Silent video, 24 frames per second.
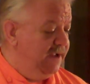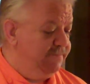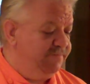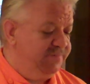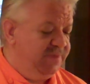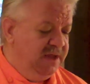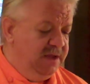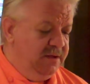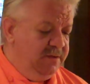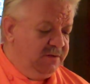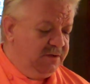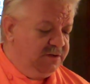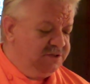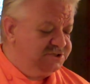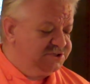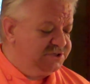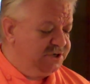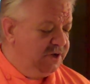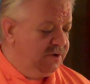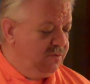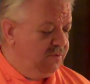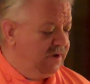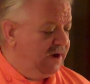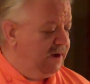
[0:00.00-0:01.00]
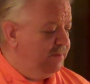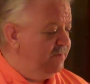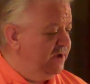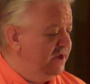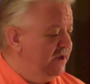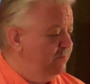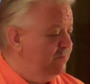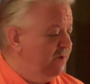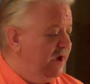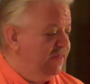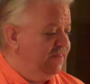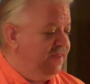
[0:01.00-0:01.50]
I'm going to show you what I
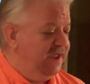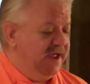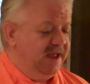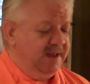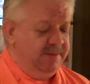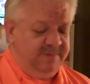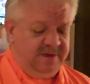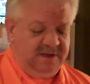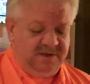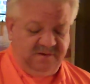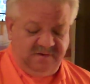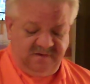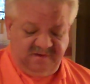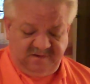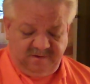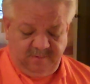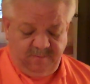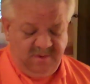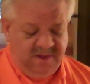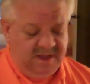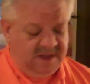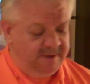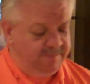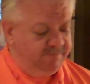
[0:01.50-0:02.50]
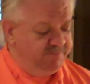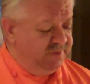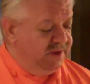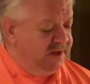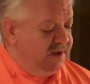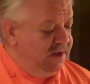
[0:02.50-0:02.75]
mean by that in just a minute.